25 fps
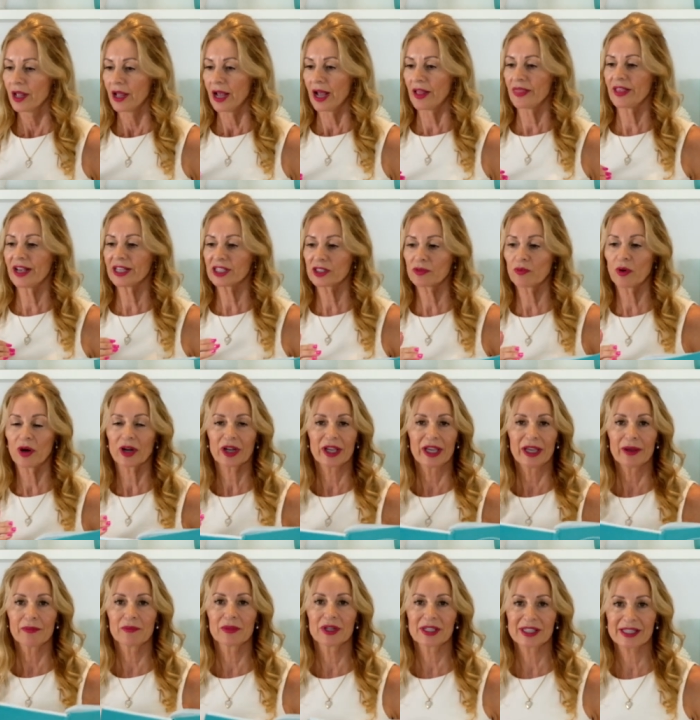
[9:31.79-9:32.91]
And that's what
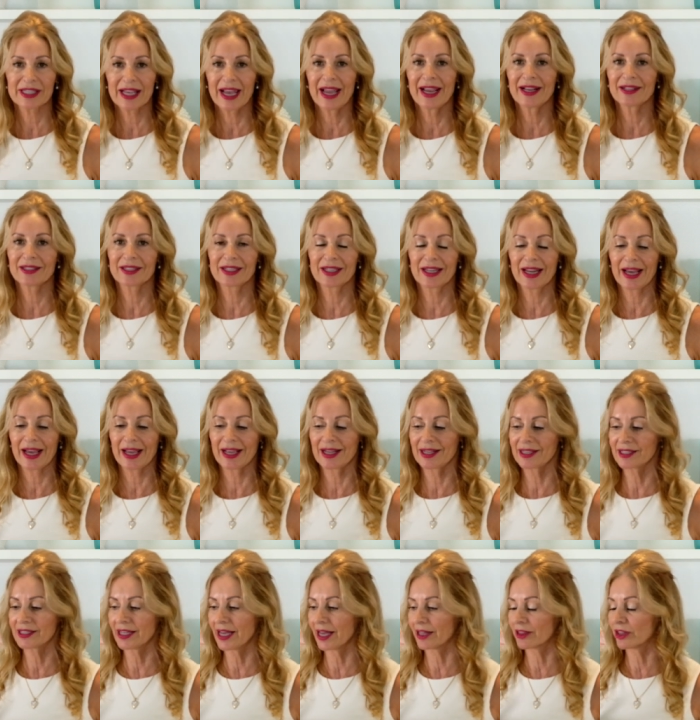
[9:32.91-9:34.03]
Kim was saying today
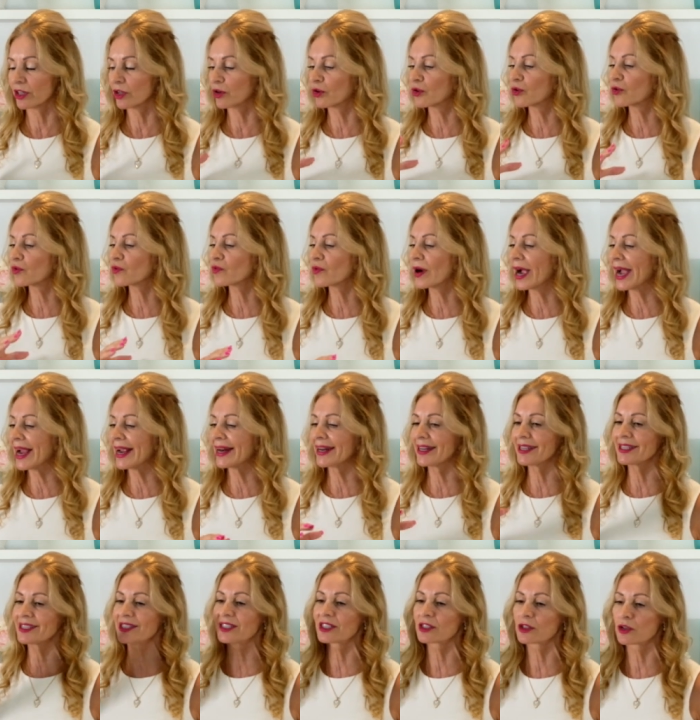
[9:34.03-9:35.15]
is that the
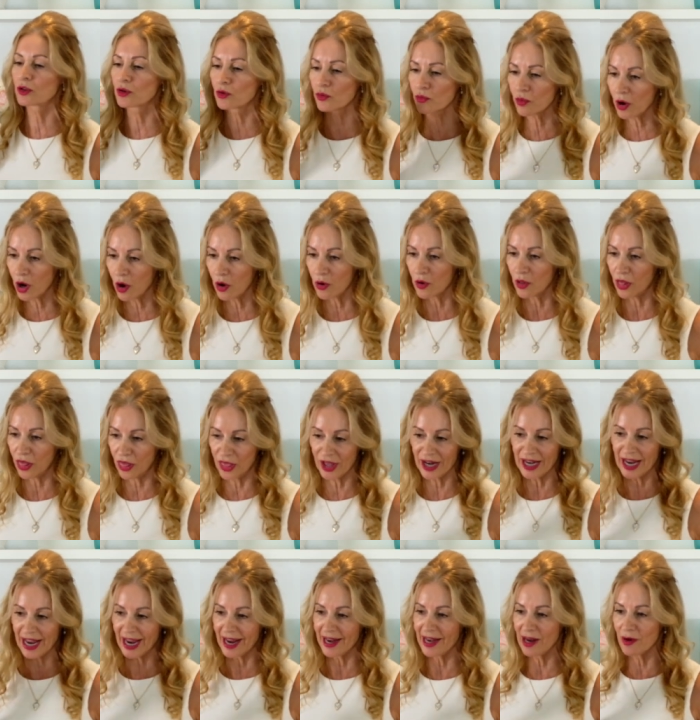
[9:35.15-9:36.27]
greatest growth
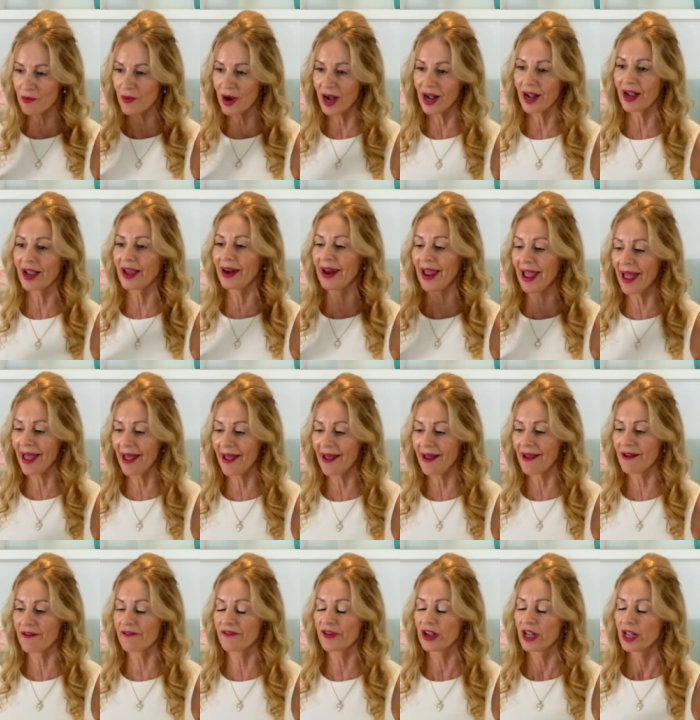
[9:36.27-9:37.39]
that anyone can
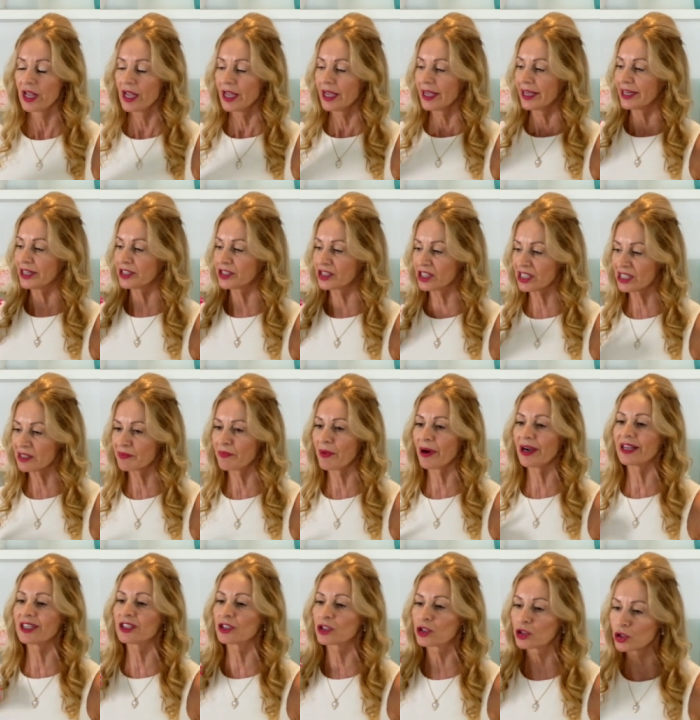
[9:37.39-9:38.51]
have is just
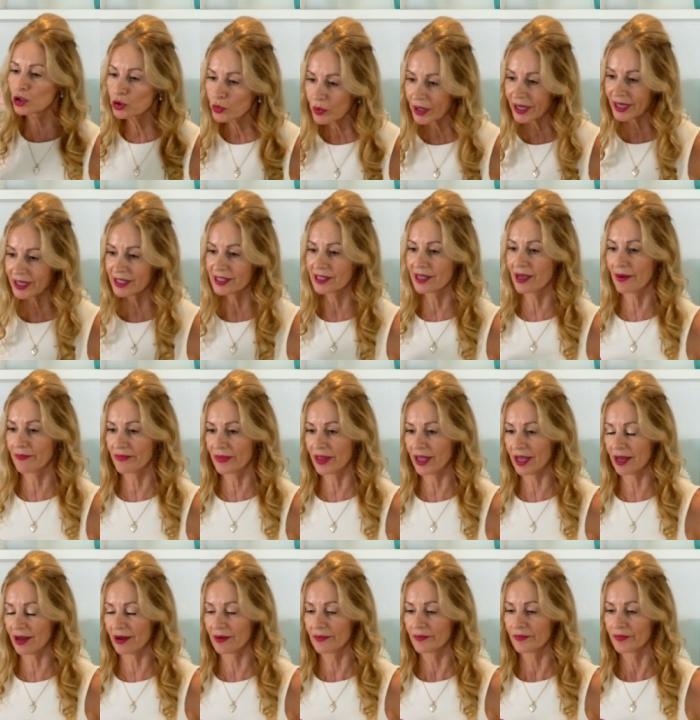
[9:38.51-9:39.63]
by doing
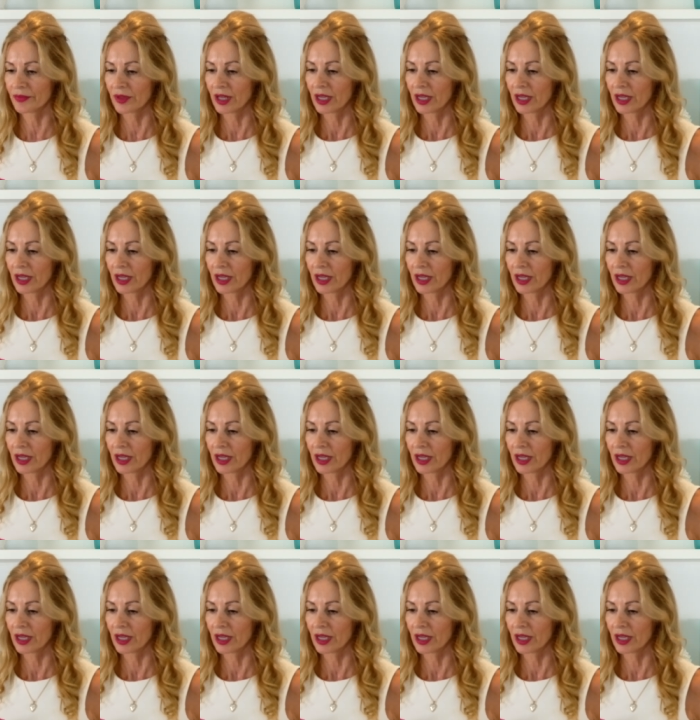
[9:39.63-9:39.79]
something.